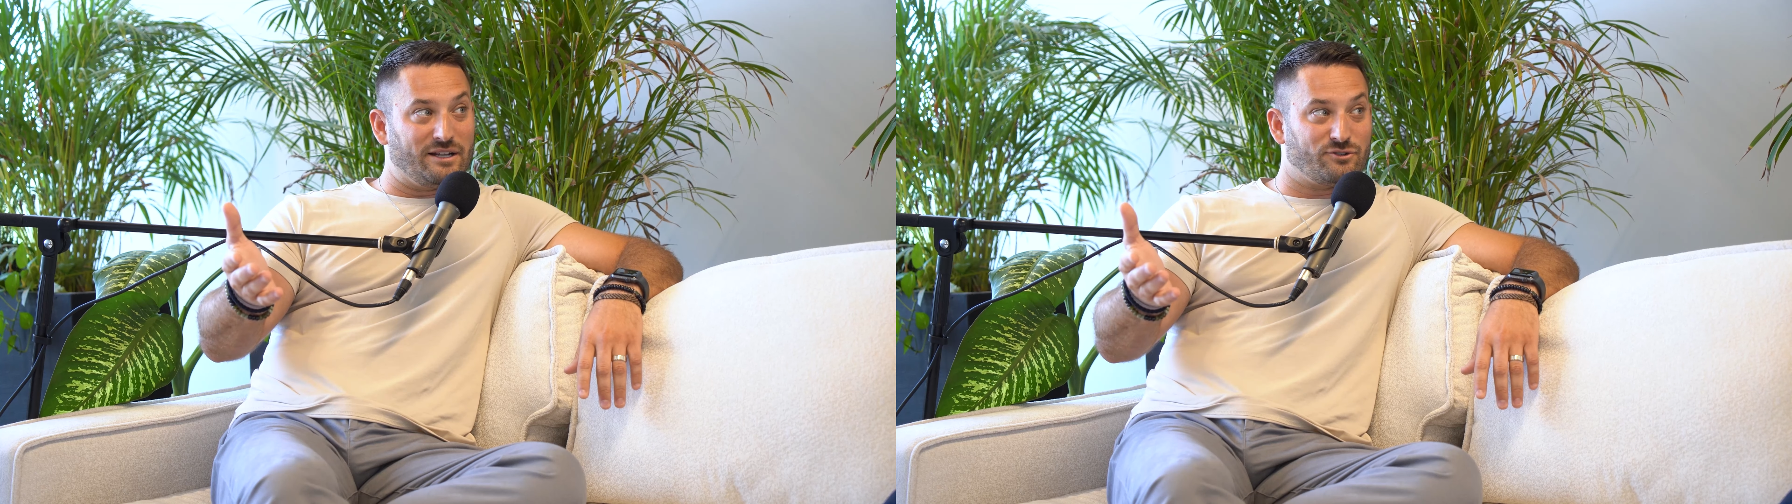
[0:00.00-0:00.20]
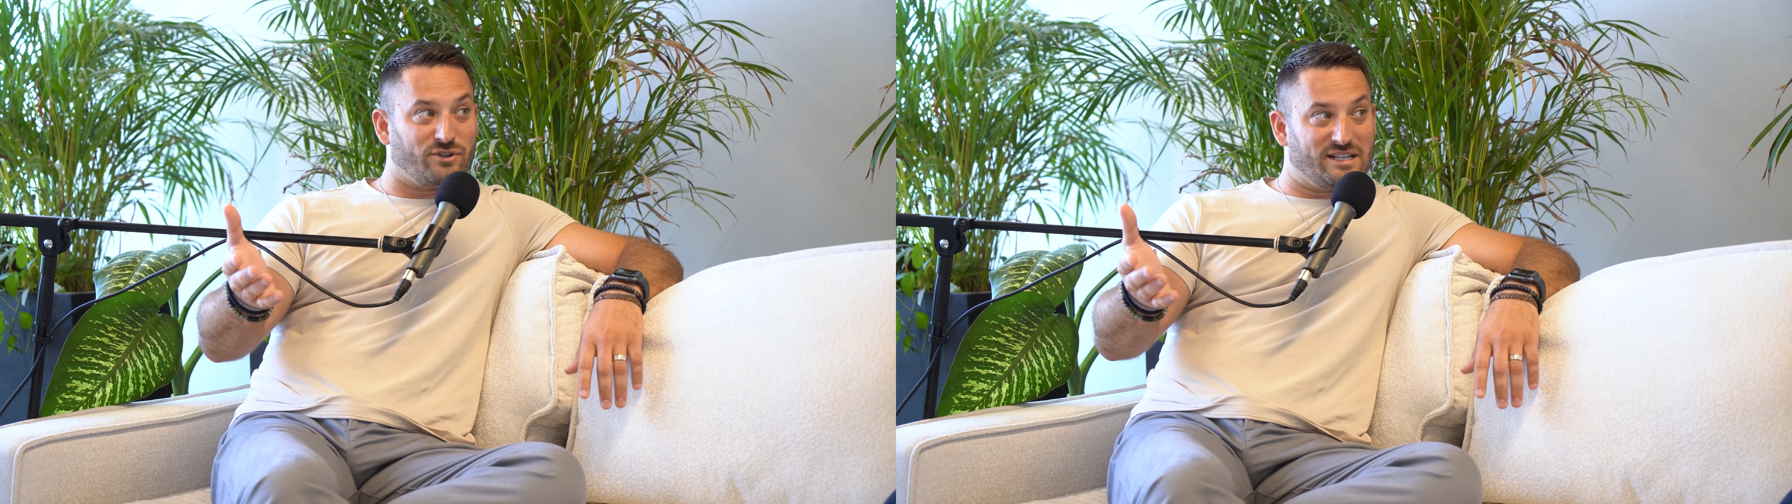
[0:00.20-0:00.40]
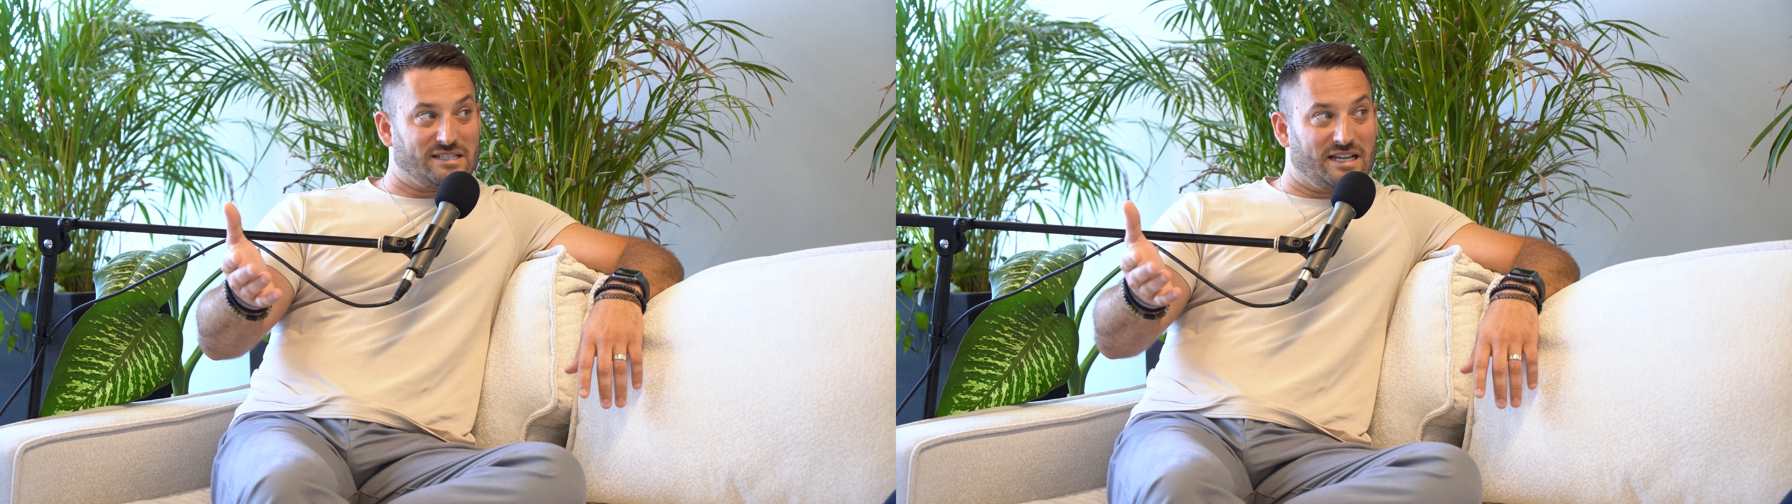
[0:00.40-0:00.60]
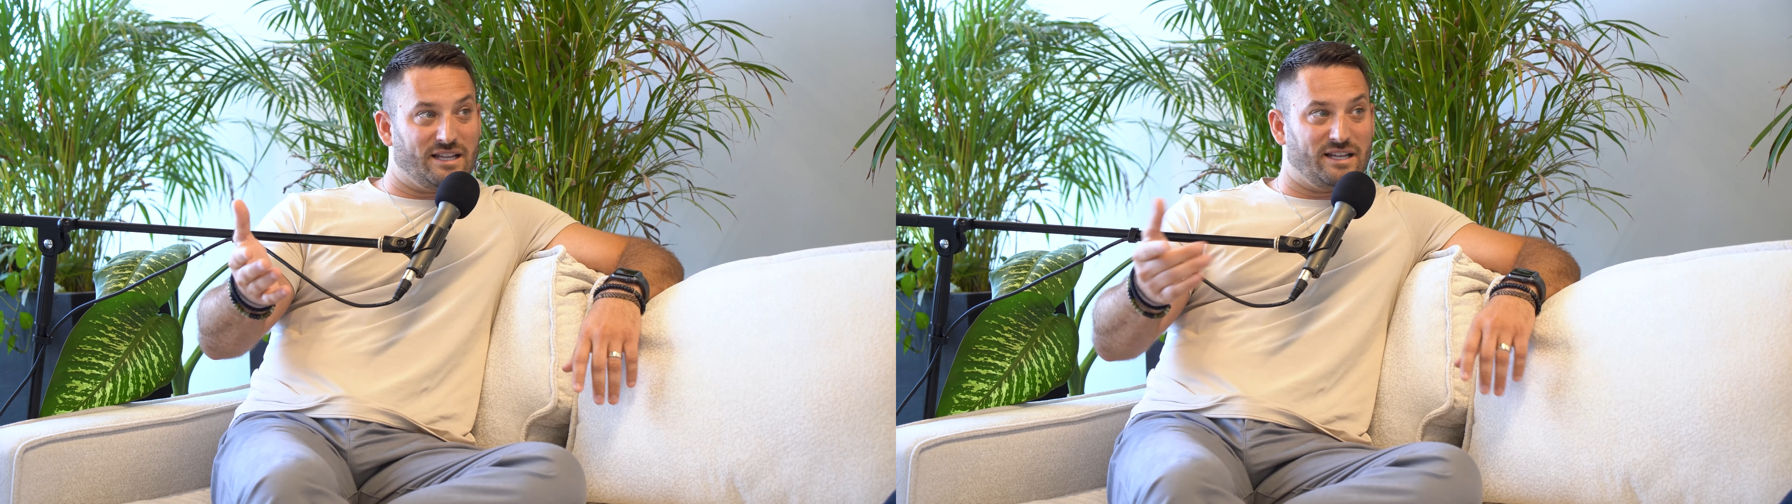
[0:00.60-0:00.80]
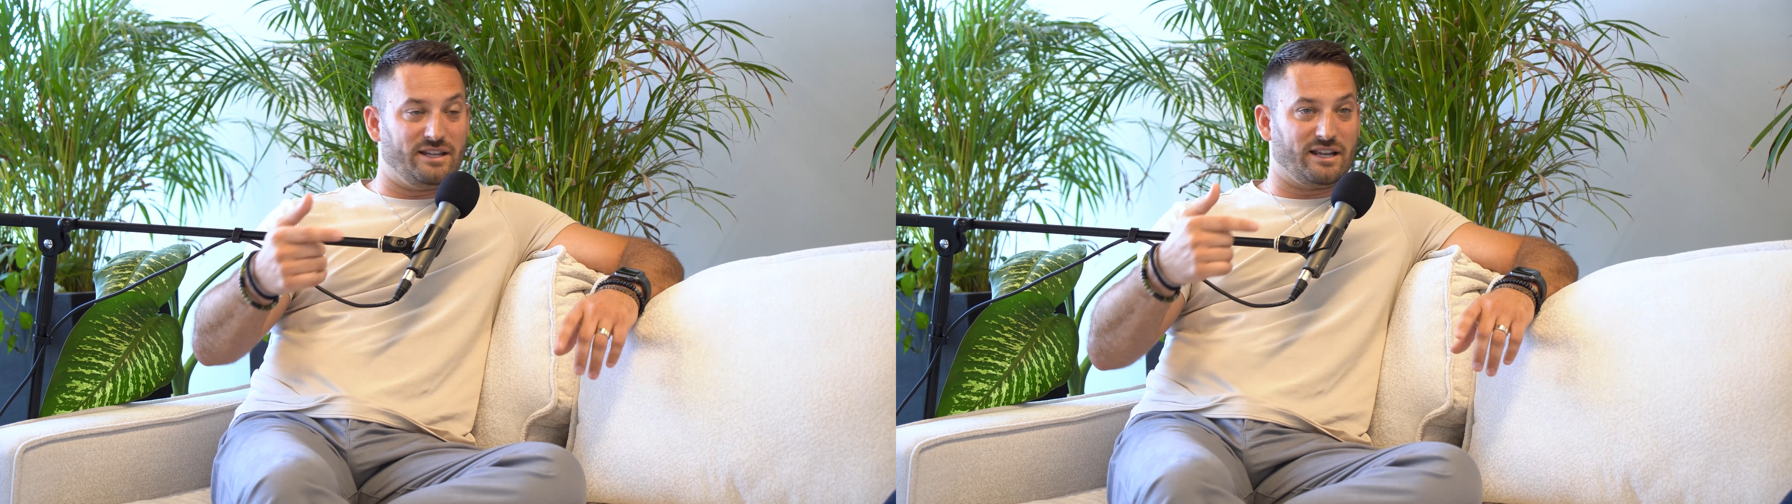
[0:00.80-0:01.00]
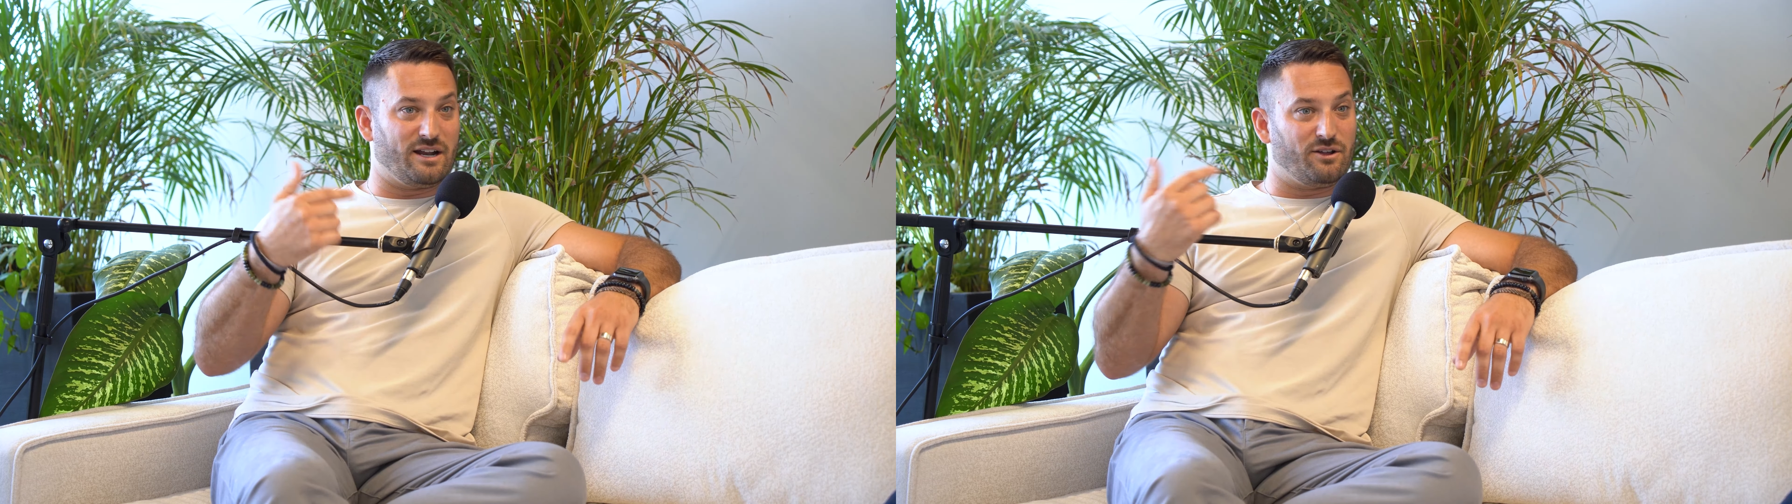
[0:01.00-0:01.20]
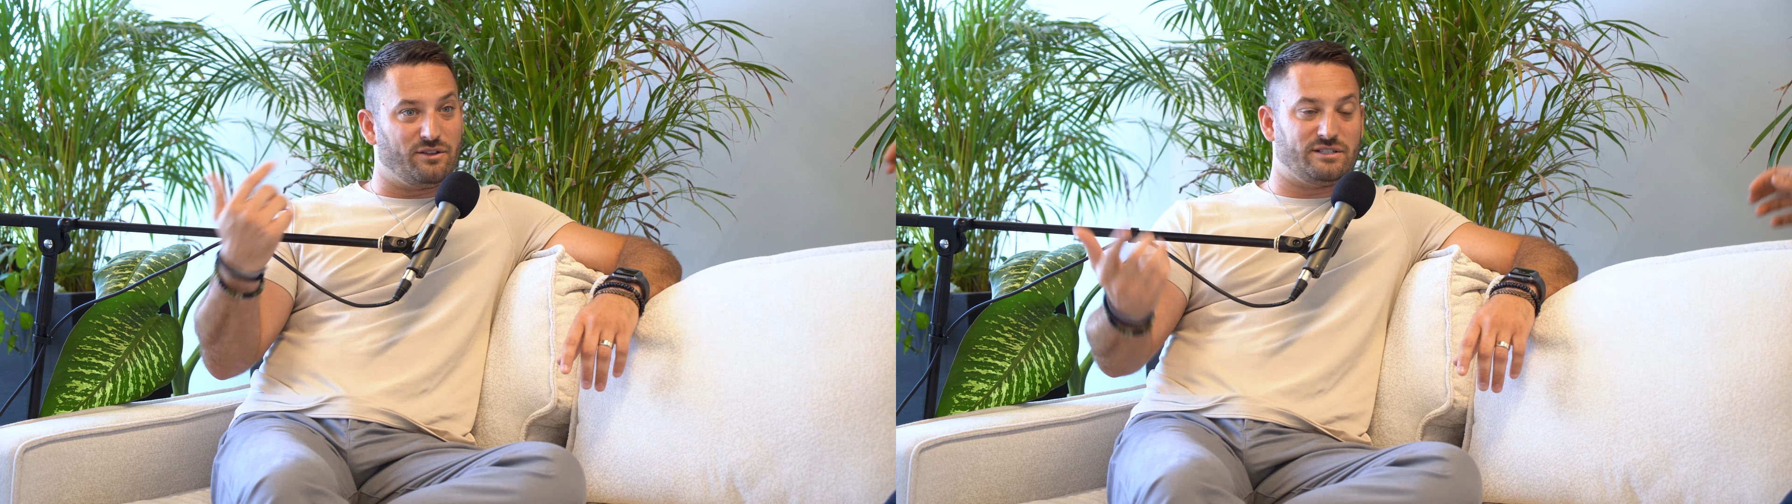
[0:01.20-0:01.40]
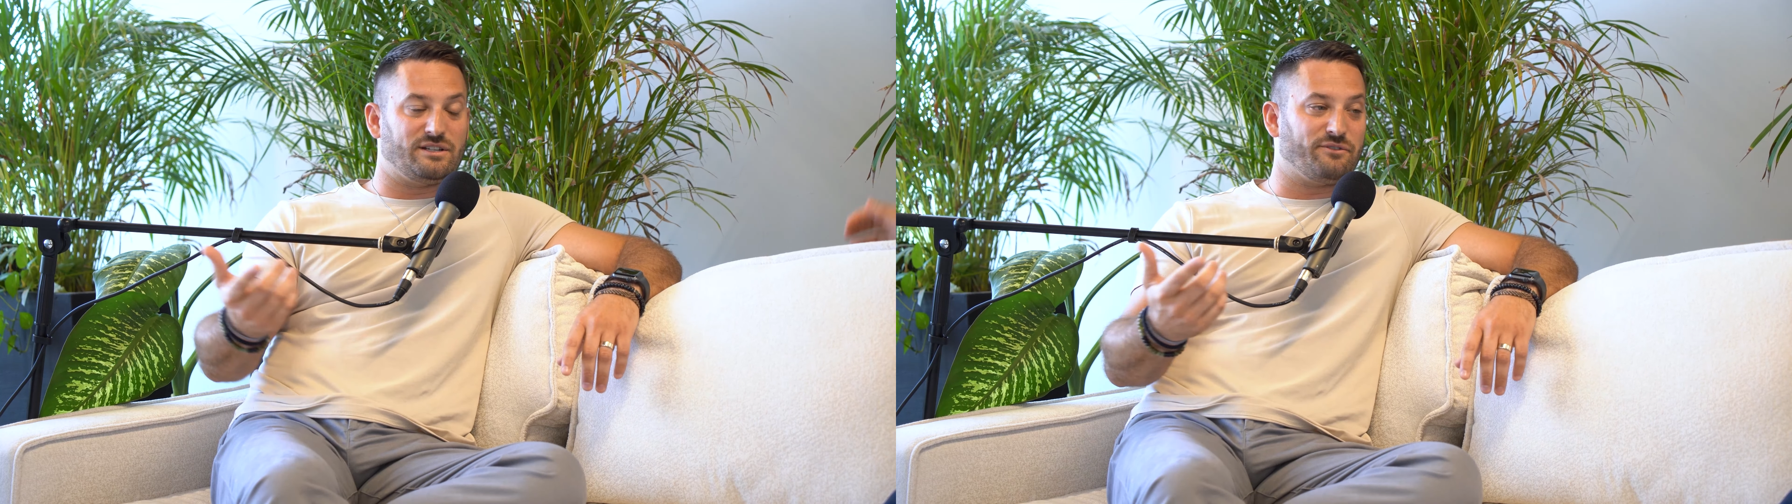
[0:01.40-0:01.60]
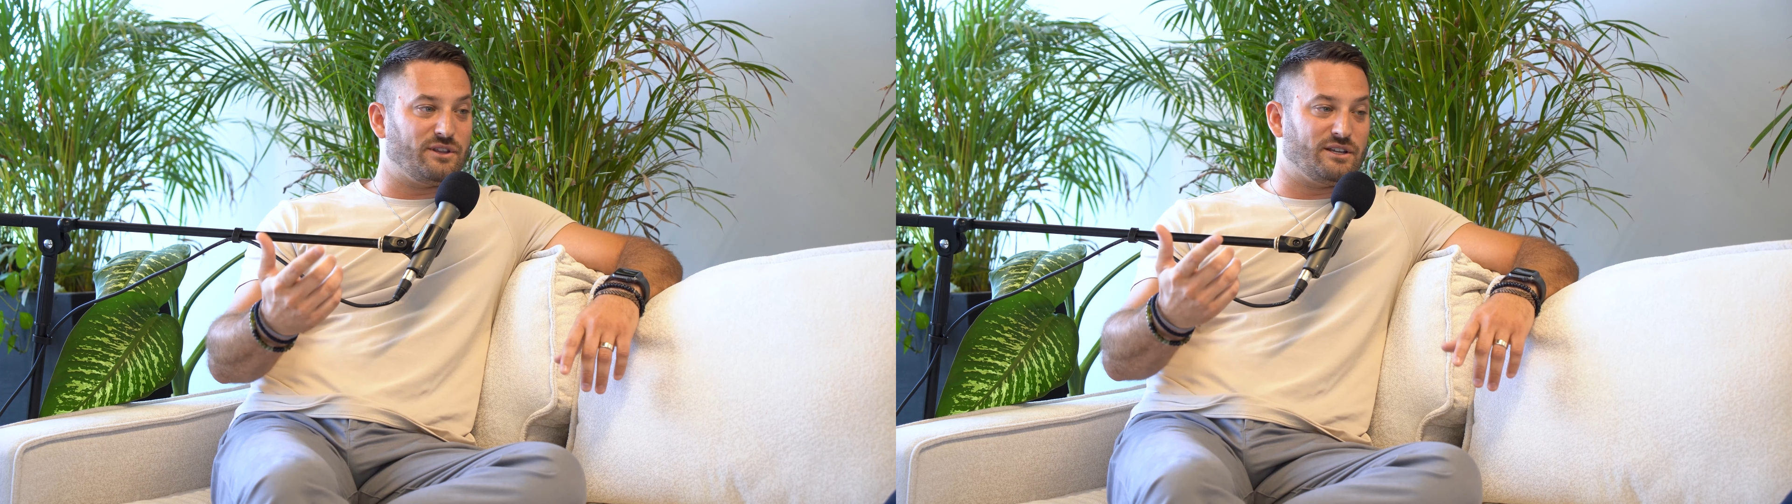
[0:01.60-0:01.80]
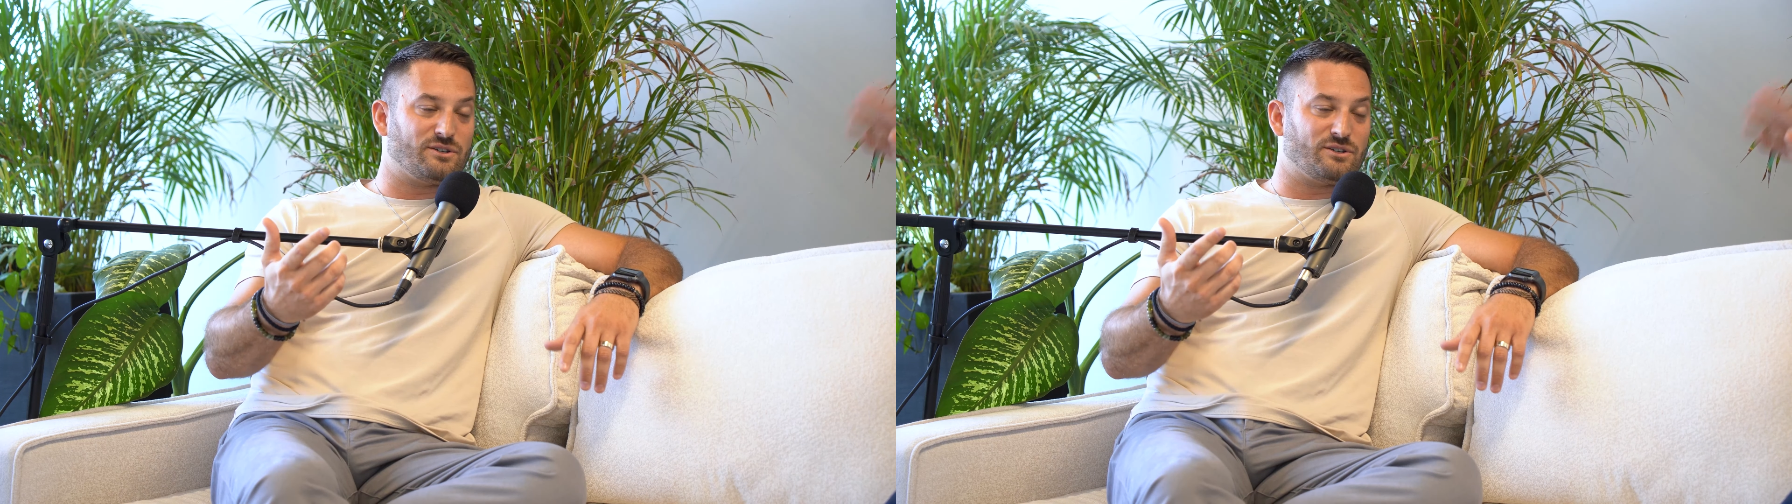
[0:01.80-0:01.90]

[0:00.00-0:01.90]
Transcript: They're trying to sell it. And they got all these different things